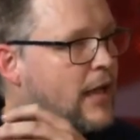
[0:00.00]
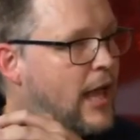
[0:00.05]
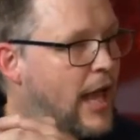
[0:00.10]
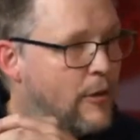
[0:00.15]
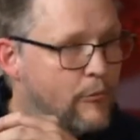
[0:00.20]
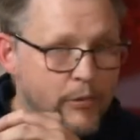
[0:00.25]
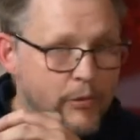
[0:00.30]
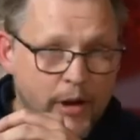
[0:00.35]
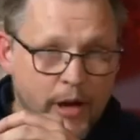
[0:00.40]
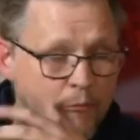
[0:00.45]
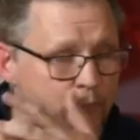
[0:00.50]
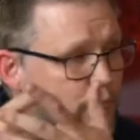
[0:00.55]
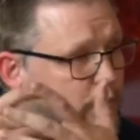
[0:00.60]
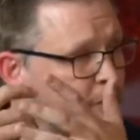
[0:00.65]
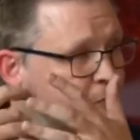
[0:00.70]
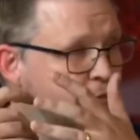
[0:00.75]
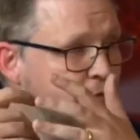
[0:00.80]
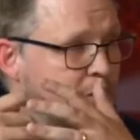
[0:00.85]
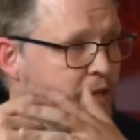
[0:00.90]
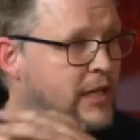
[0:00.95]
And
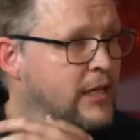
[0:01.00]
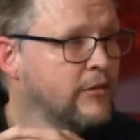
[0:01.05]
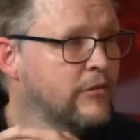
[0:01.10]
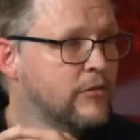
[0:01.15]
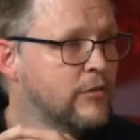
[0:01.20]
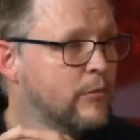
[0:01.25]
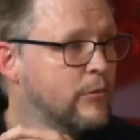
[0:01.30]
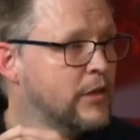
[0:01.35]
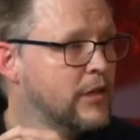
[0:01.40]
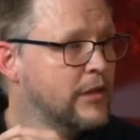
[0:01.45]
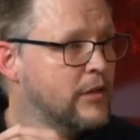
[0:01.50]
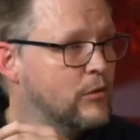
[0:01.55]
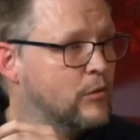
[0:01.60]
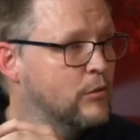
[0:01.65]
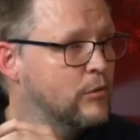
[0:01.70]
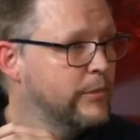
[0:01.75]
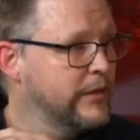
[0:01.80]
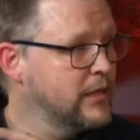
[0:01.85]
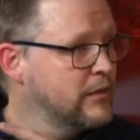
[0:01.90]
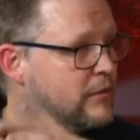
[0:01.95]
we've seen some really
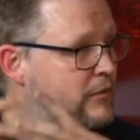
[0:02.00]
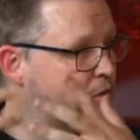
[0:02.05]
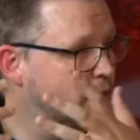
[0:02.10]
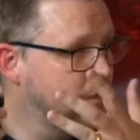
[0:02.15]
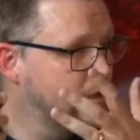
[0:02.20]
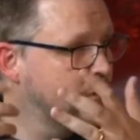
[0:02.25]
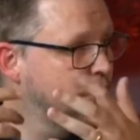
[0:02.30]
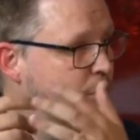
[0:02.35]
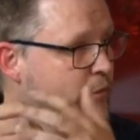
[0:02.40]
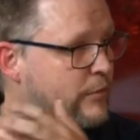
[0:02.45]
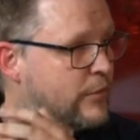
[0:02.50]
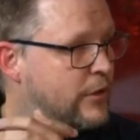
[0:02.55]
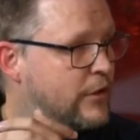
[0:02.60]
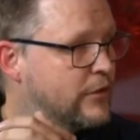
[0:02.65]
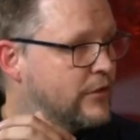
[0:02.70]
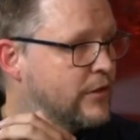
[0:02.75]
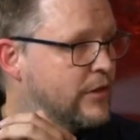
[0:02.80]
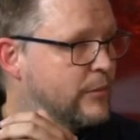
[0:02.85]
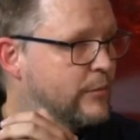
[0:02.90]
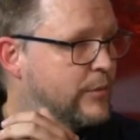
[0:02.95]
cool builds starting to
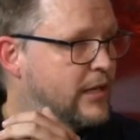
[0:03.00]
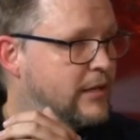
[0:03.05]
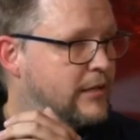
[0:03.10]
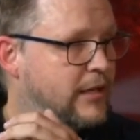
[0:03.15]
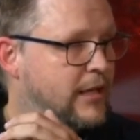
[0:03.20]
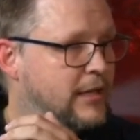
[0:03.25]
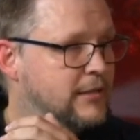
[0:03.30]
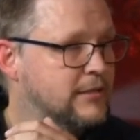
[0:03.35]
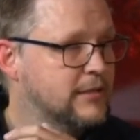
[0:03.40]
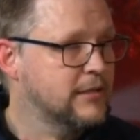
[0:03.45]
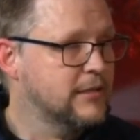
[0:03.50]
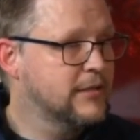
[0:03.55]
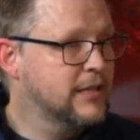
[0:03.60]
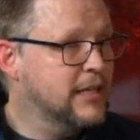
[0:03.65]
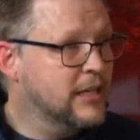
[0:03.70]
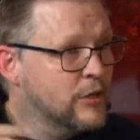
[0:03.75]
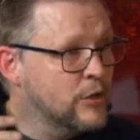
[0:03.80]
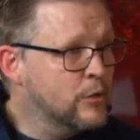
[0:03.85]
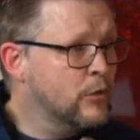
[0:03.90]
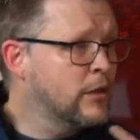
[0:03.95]
emerge in the PTS
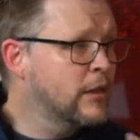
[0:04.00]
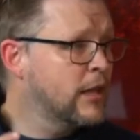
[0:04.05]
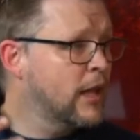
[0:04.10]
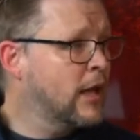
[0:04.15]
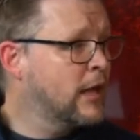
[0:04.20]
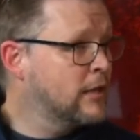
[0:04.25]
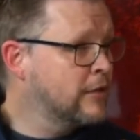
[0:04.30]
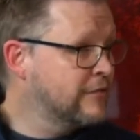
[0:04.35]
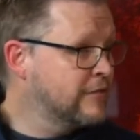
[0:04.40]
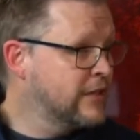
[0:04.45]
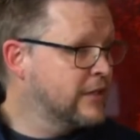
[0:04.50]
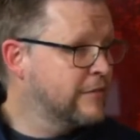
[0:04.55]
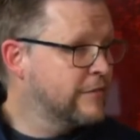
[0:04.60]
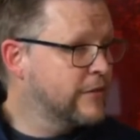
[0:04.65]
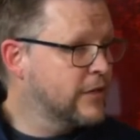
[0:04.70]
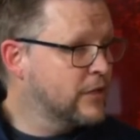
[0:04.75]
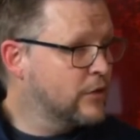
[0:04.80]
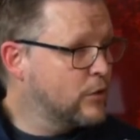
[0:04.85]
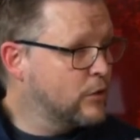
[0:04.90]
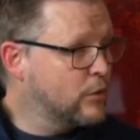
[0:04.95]
that do a lot of
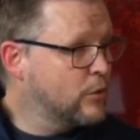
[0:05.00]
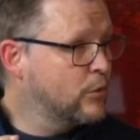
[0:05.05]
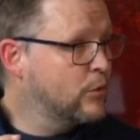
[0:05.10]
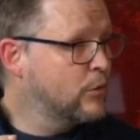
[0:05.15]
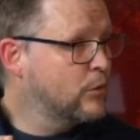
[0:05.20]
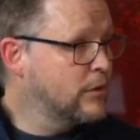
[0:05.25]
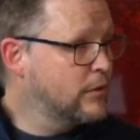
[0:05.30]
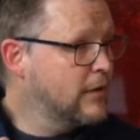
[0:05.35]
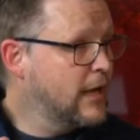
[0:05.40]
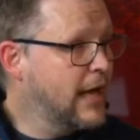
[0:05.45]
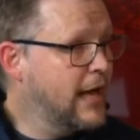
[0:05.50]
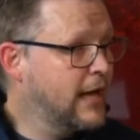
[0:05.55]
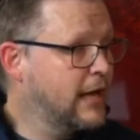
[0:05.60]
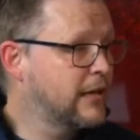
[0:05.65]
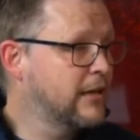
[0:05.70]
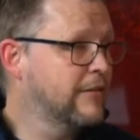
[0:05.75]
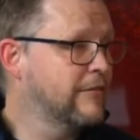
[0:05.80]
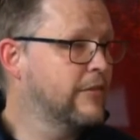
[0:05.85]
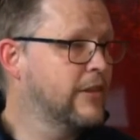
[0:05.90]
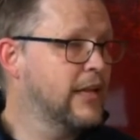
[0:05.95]
different cool
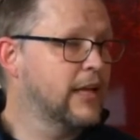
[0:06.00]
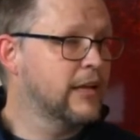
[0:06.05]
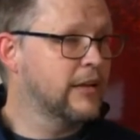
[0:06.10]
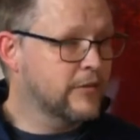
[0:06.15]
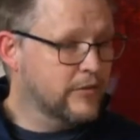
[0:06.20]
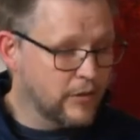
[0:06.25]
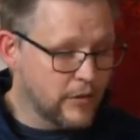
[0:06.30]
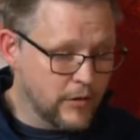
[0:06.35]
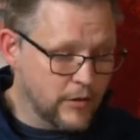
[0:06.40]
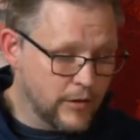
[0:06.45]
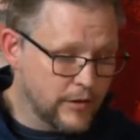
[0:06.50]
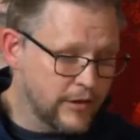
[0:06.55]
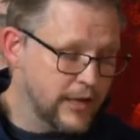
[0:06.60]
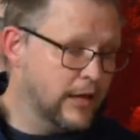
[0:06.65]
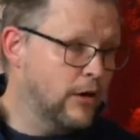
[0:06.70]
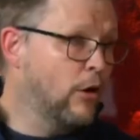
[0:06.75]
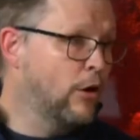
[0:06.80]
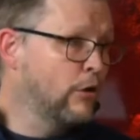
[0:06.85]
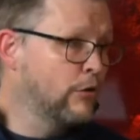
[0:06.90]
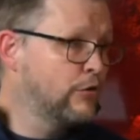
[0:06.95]
active things
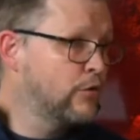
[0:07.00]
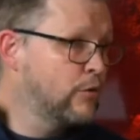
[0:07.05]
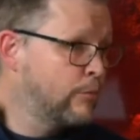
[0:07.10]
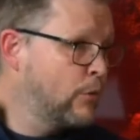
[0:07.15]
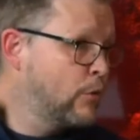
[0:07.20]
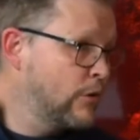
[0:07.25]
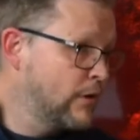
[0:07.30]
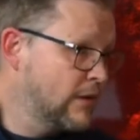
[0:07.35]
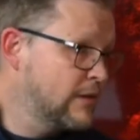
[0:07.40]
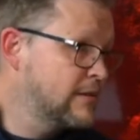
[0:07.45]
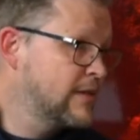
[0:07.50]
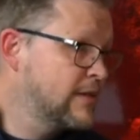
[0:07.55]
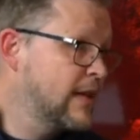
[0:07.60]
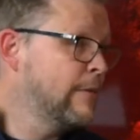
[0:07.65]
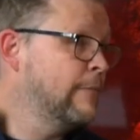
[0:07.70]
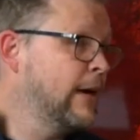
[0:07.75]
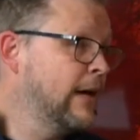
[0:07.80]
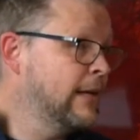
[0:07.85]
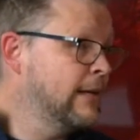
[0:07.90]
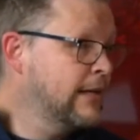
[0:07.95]
that all support the
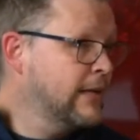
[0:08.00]
same idea.